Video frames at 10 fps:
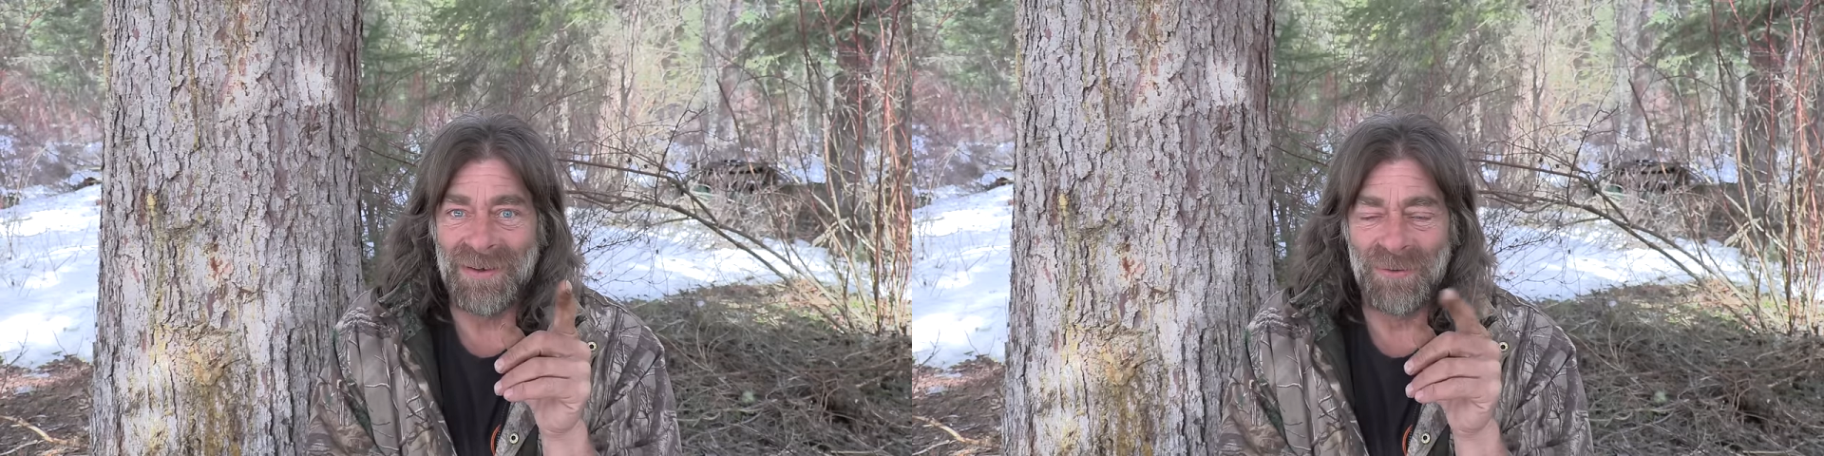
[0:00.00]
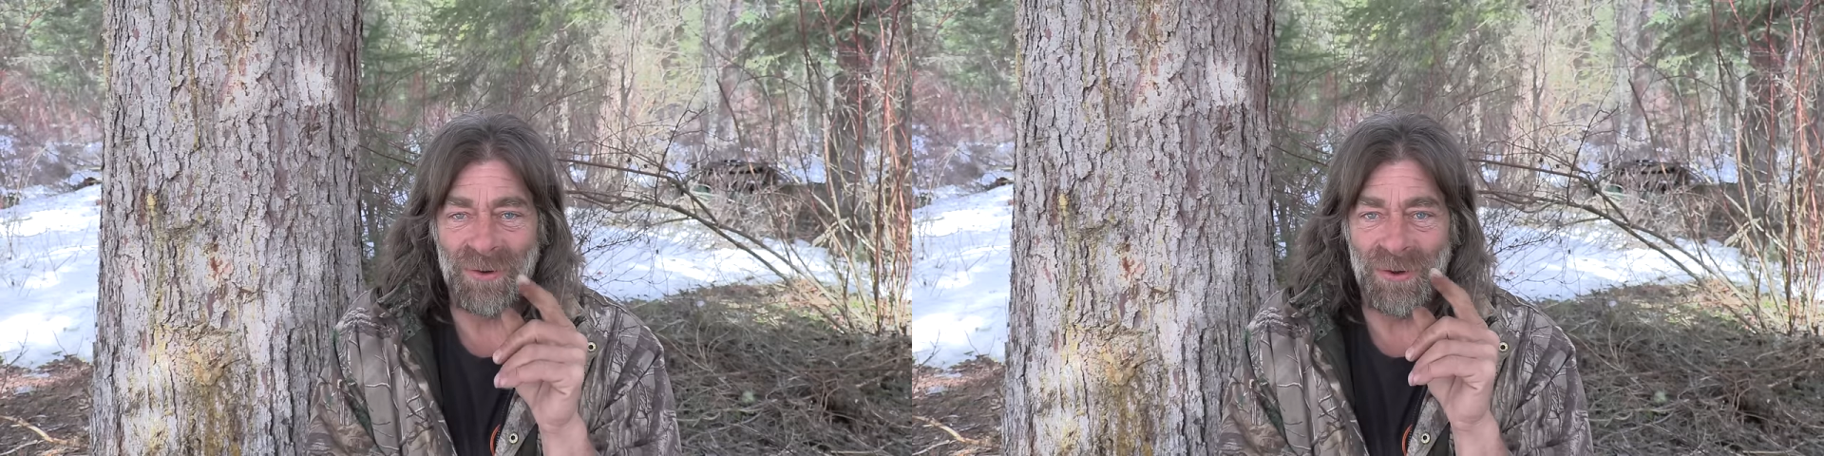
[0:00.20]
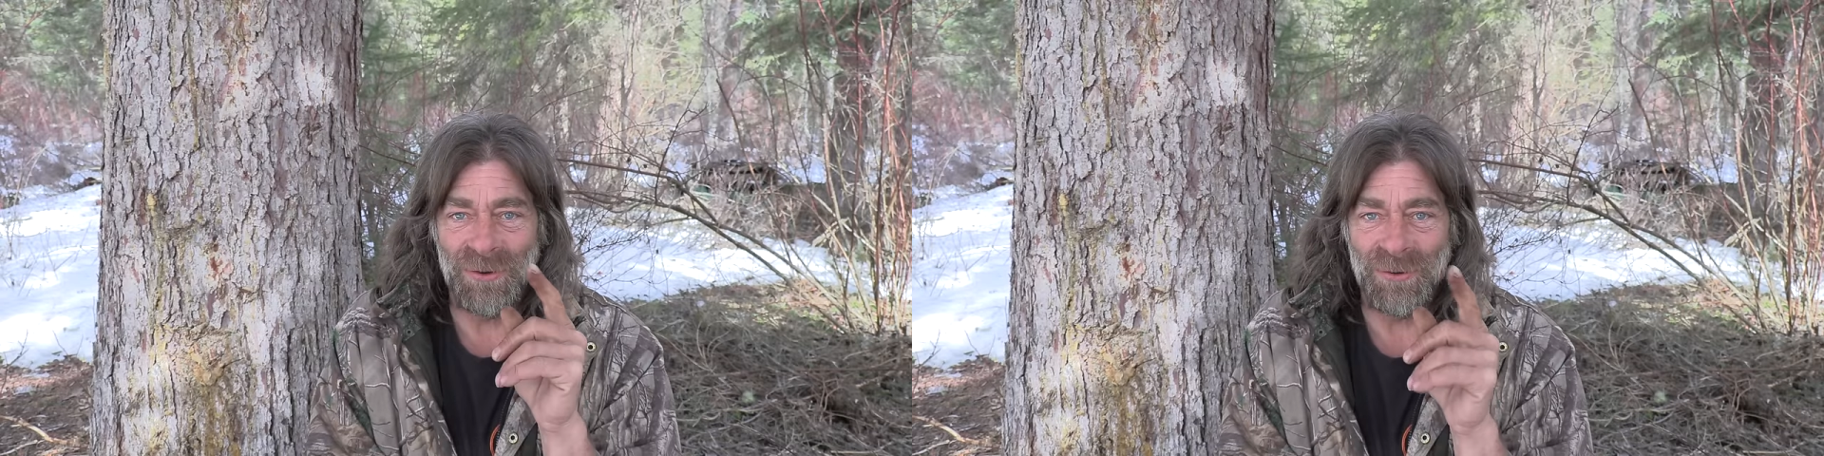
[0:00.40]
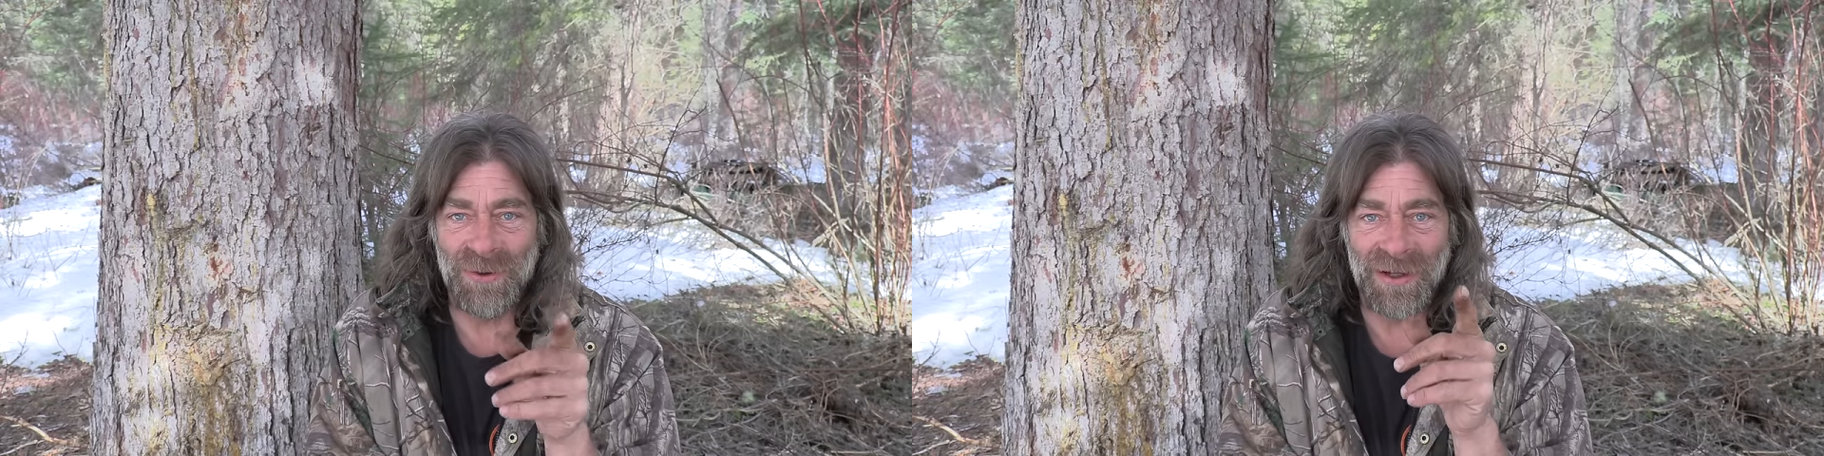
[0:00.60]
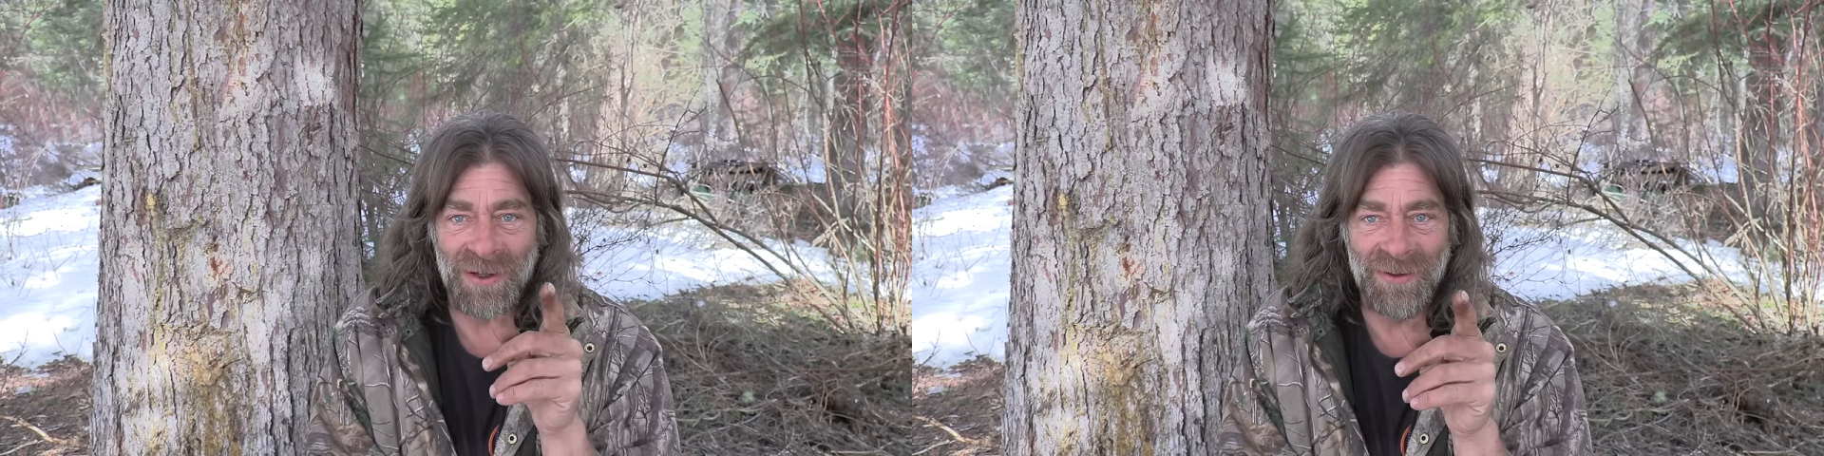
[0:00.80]
for
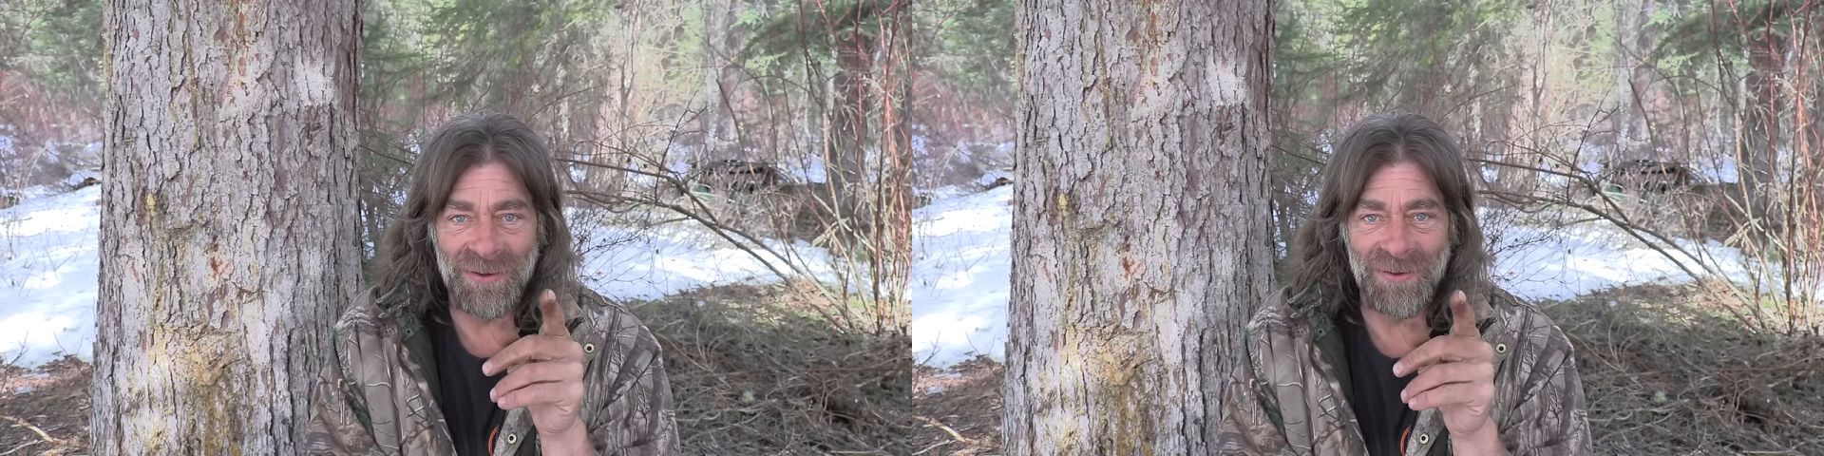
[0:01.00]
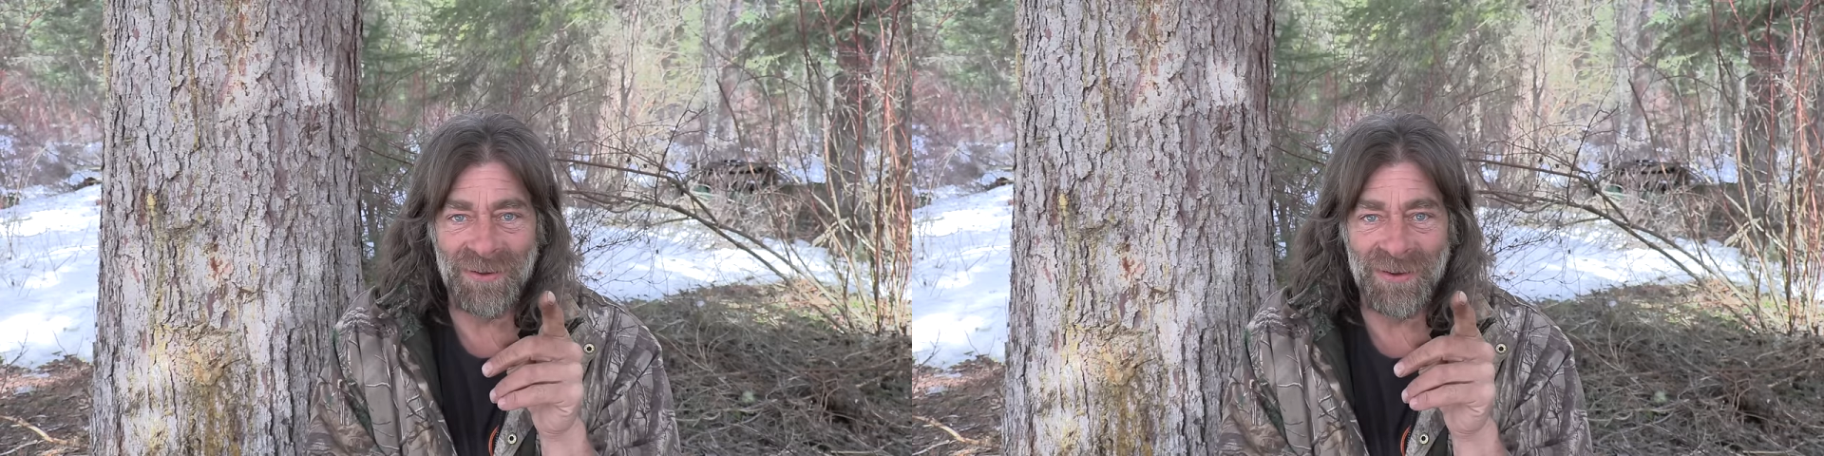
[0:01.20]
you young